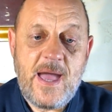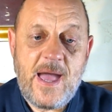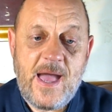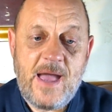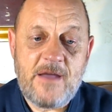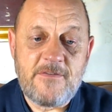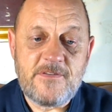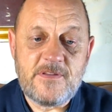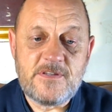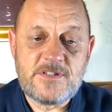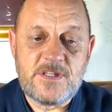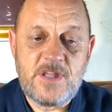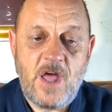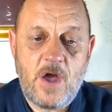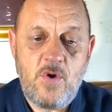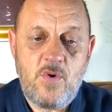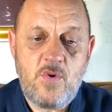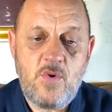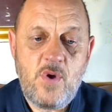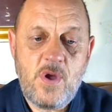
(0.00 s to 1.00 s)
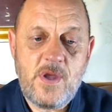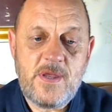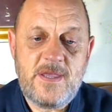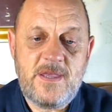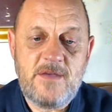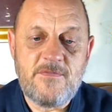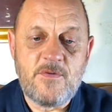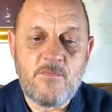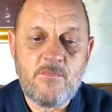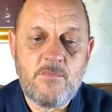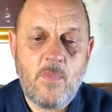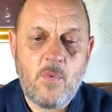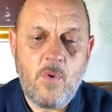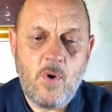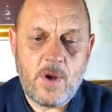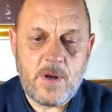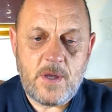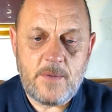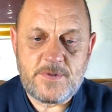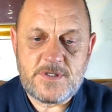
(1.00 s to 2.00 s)
If it's now even
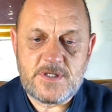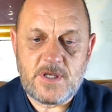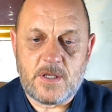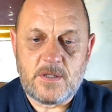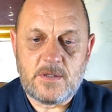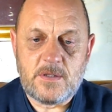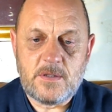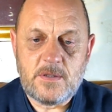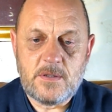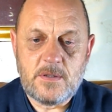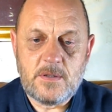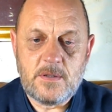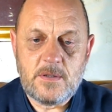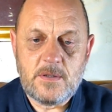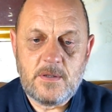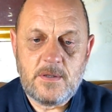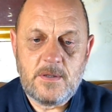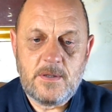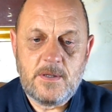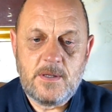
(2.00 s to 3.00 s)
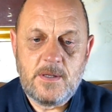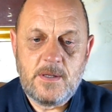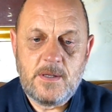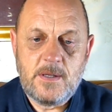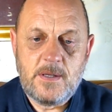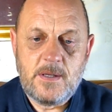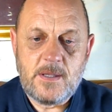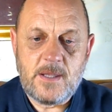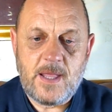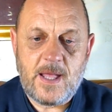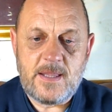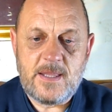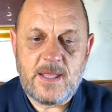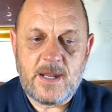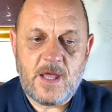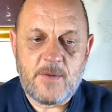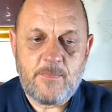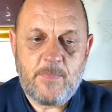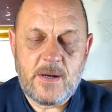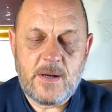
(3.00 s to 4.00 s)
more absurd that there
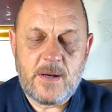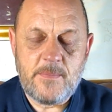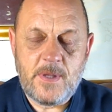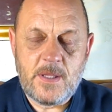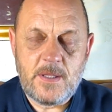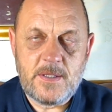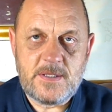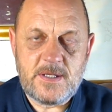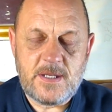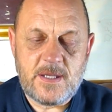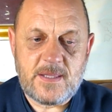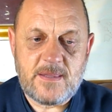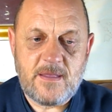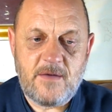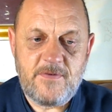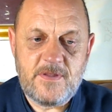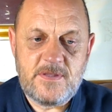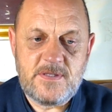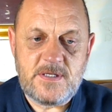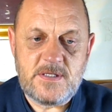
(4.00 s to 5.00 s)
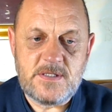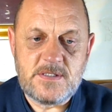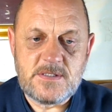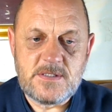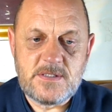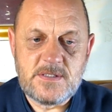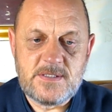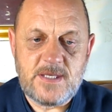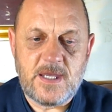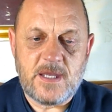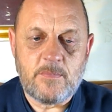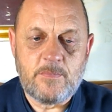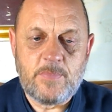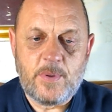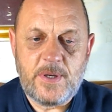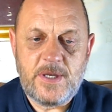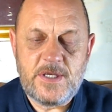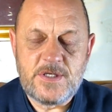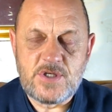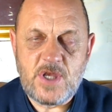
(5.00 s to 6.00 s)
are paramilitary activities taking
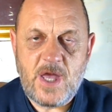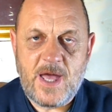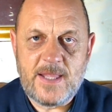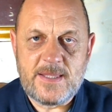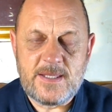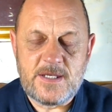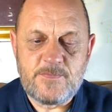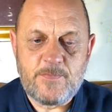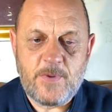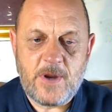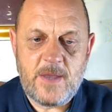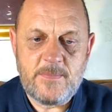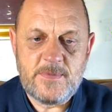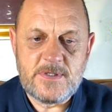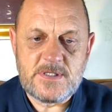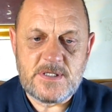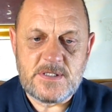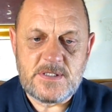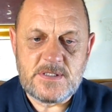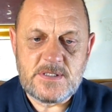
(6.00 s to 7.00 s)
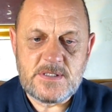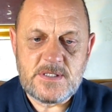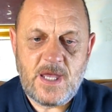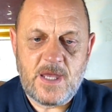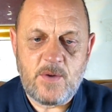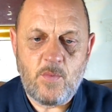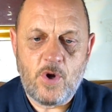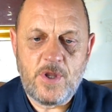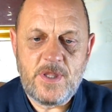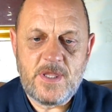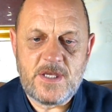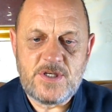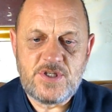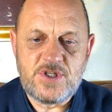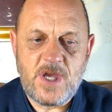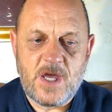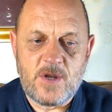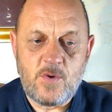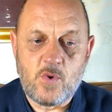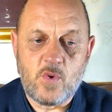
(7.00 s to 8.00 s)
place at his premises, I want this
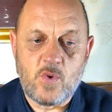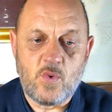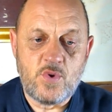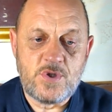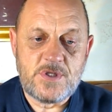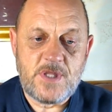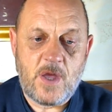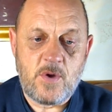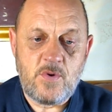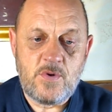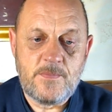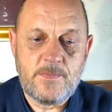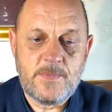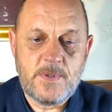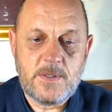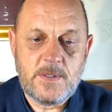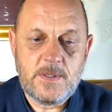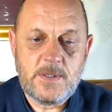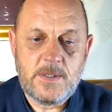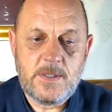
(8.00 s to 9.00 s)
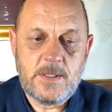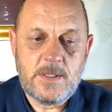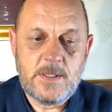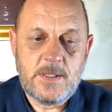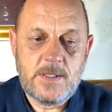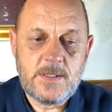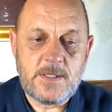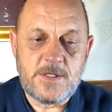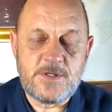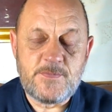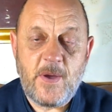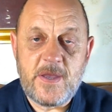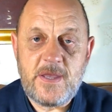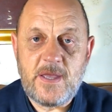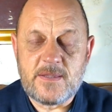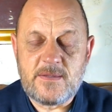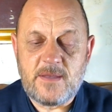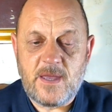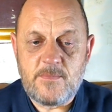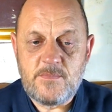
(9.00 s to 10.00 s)
channel closed down. Despite
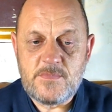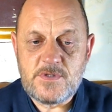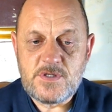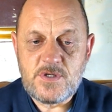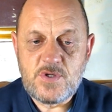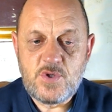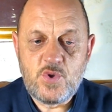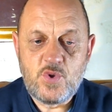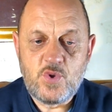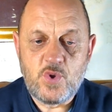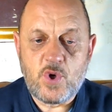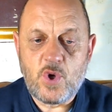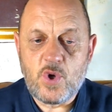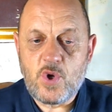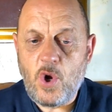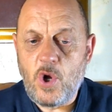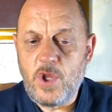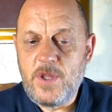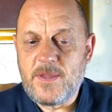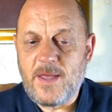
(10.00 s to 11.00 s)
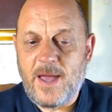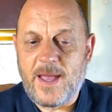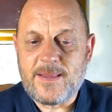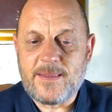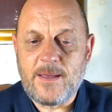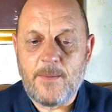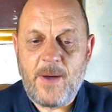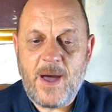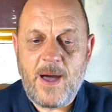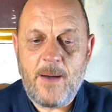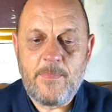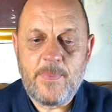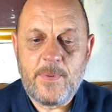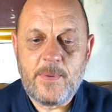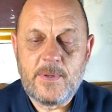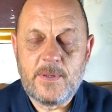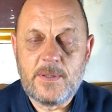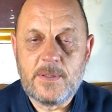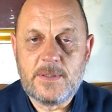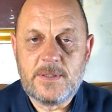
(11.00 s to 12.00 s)
attempts to contact Habab,
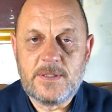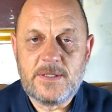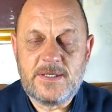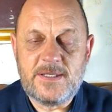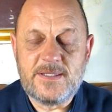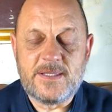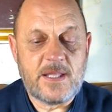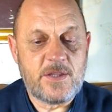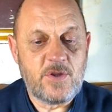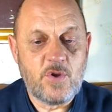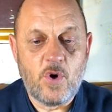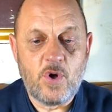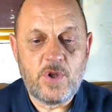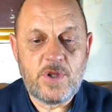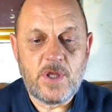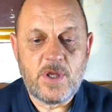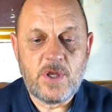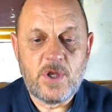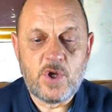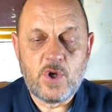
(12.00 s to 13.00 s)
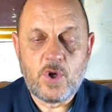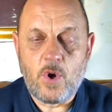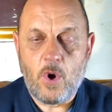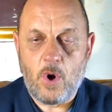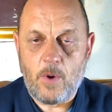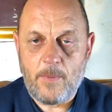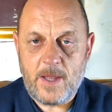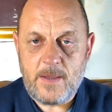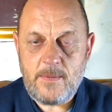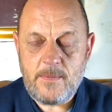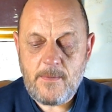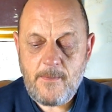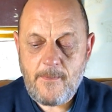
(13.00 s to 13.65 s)
he did not comment.